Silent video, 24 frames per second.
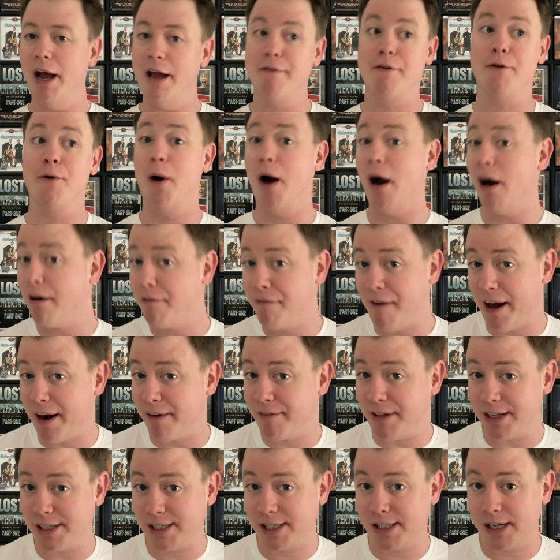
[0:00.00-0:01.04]
if you are a fan of
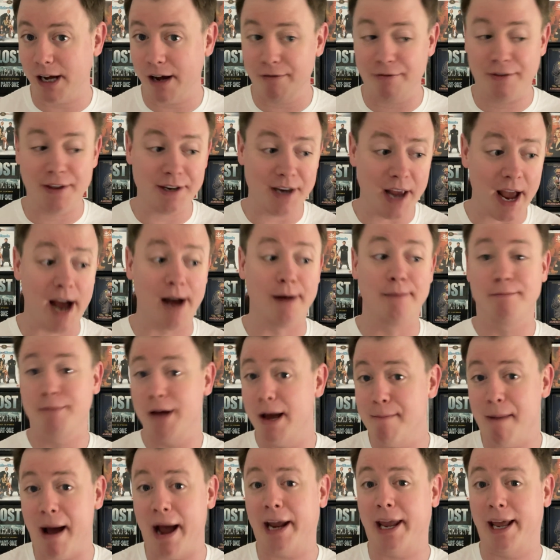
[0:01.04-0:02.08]
that stuff, then yeah,
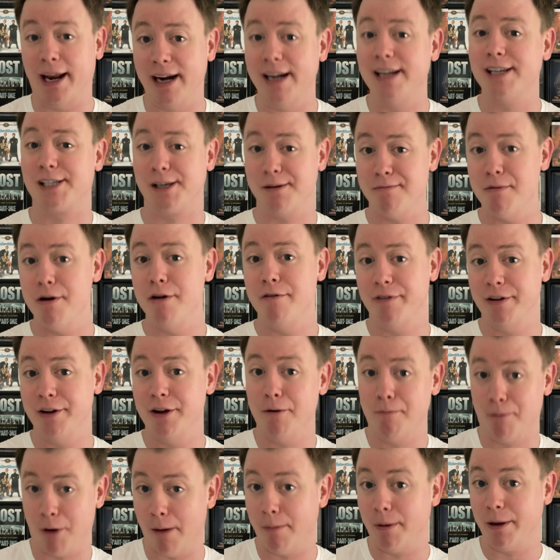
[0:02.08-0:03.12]
Immaculate is a movie you'll
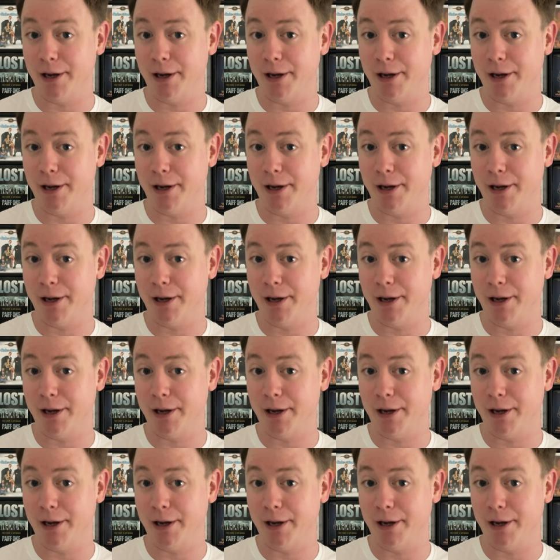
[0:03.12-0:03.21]
probably